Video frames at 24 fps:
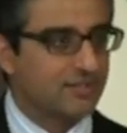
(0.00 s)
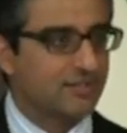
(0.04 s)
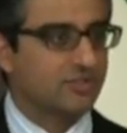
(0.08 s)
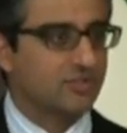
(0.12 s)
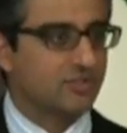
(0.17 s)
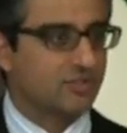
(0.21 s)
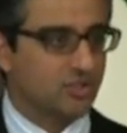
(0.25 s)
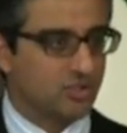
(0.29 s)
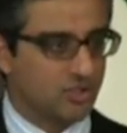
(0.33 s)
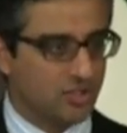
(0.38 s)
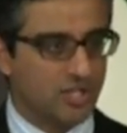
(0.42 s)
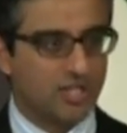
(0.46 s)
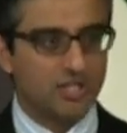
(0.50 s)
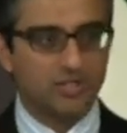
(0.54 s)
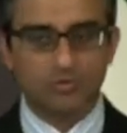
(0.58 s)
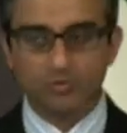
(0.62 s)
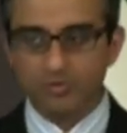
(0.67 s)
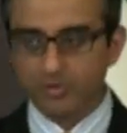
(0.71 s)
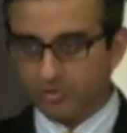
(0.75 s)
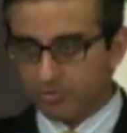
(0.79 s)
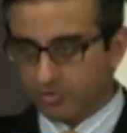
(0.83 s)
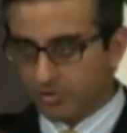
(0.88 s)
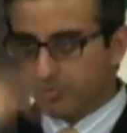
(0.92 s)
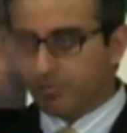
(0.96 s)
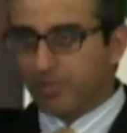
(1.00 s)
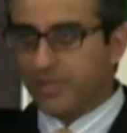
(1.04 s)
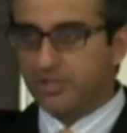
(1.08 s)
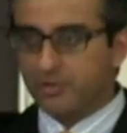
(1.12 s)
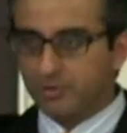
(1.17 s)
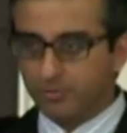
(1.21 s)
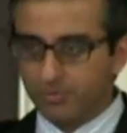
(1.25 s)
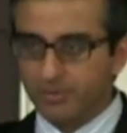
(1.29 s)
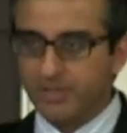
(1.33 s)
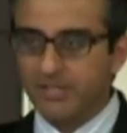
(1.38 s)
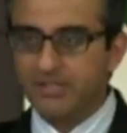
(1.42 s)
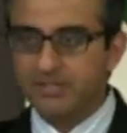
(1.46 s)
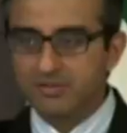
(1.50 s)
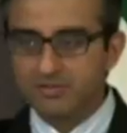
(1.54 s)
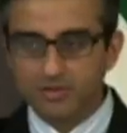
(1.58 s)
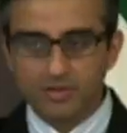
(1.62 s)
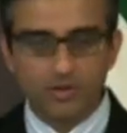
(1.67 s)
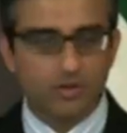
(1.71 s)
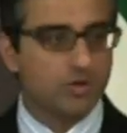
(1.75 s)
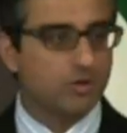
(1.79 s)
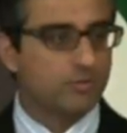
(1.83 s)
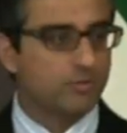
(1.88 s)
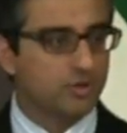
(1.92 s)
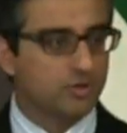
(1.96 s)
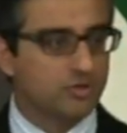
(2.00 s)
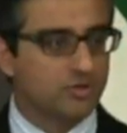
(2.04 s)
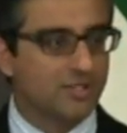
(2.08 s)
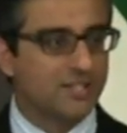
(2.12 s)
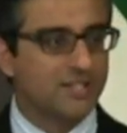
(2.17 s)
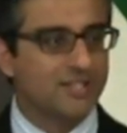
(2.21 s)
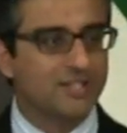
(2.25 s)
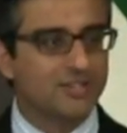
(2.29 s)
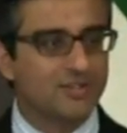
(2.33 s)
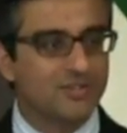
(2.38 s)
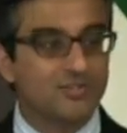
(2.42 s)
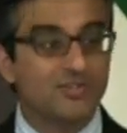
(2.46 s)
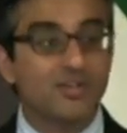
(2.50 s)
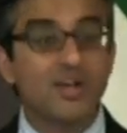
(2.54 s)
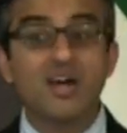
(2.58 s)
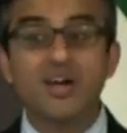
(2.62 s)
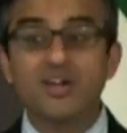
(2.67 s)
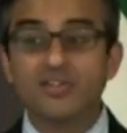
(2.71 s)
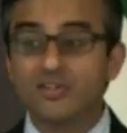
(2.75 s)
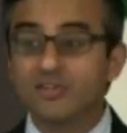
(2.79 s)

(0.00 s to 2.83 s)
there's a change with respect to place, local and he goes,